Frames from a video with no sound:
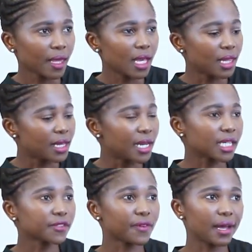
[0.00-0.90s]
in the
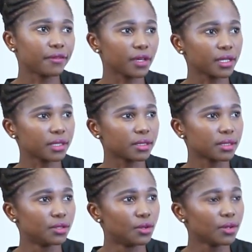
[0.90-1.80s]
next 5 years?
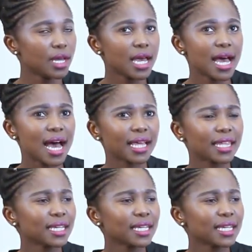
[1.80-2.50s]
I think